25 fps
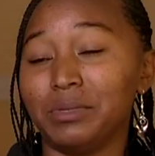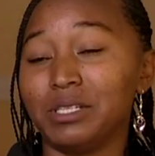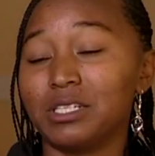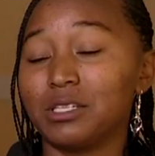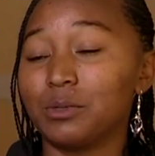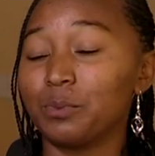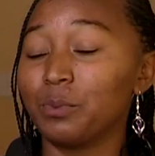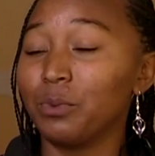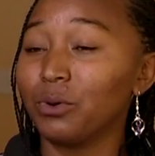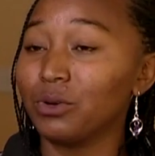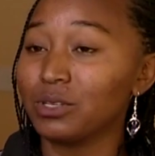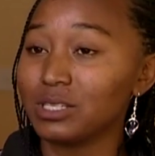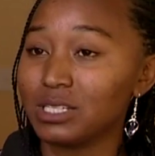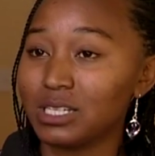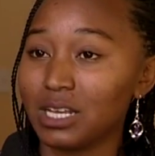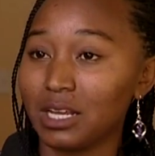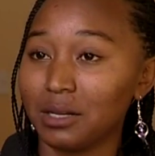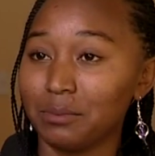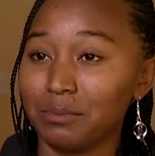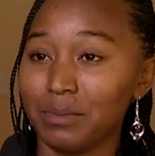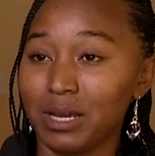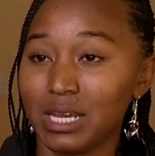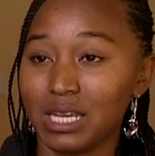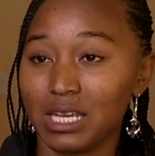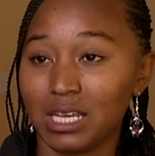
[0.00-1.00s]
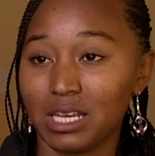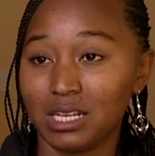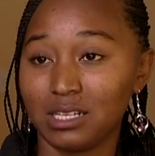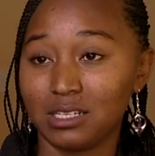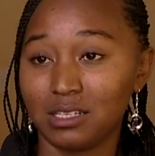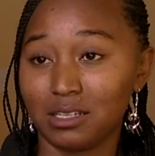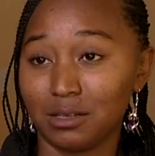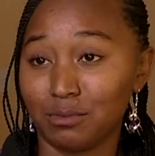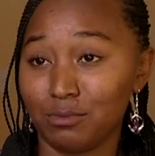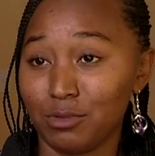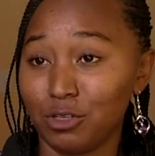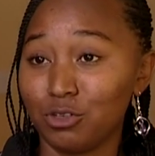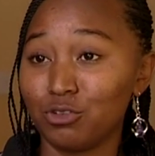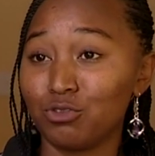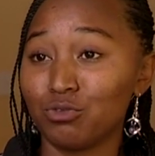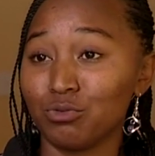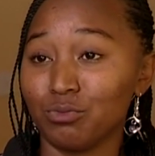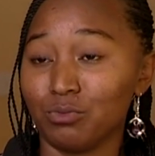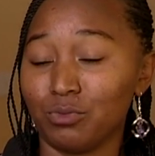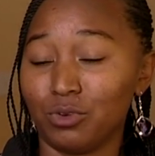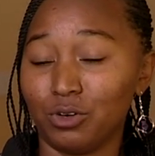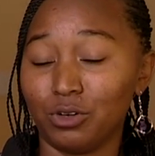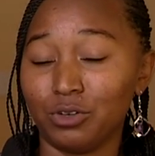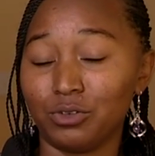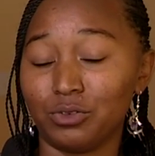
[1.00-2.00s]
be sponsored by KCB
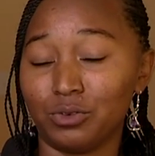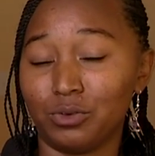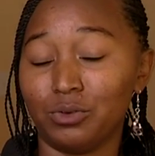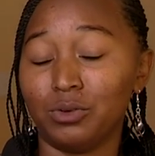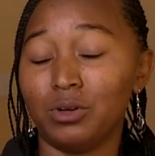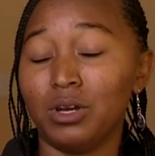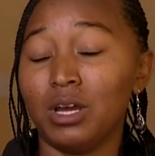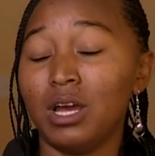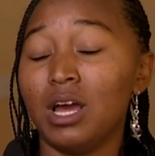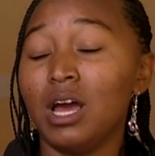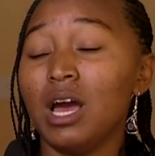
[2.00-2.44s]
tomorrow,